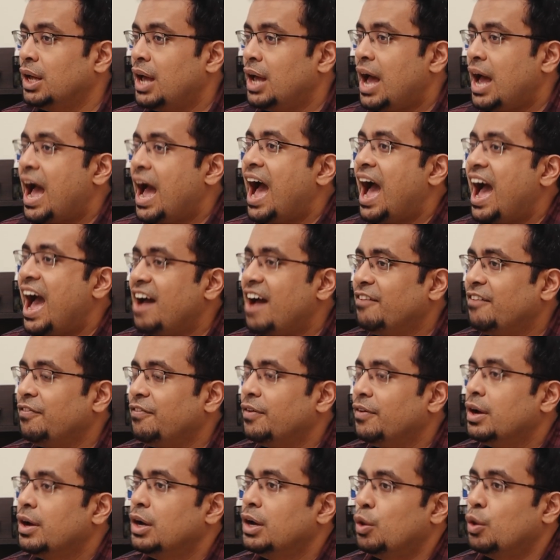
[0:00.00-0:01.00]
have
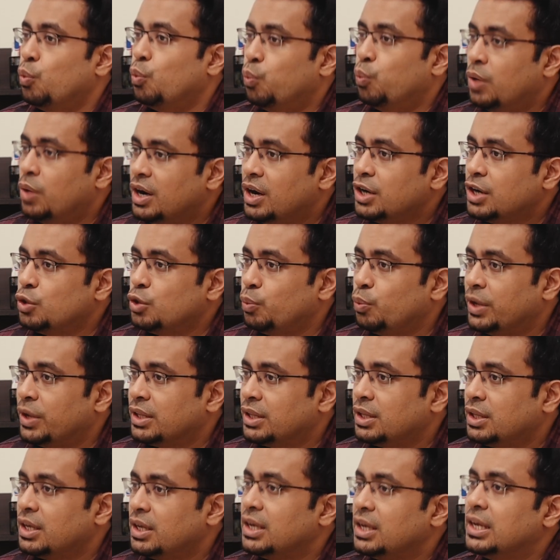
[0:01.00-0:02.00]
worked with
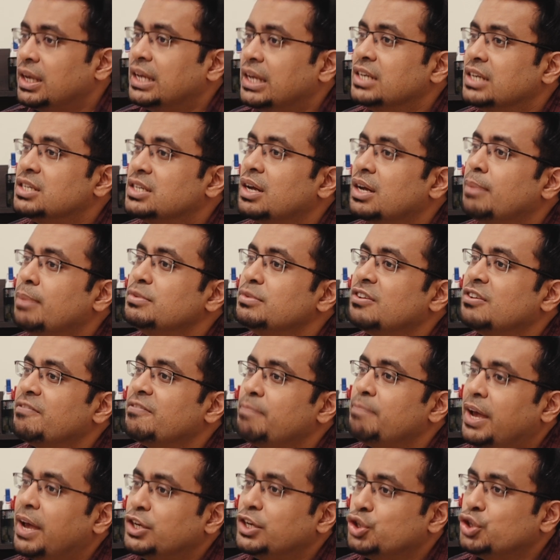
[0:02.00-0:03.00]
in terms of
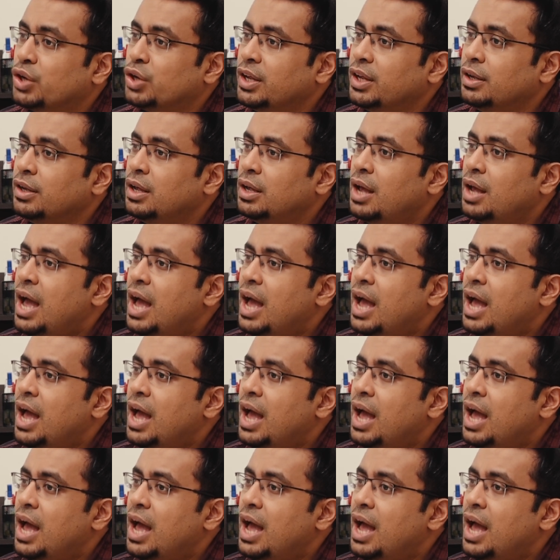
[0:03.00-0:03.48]
measuring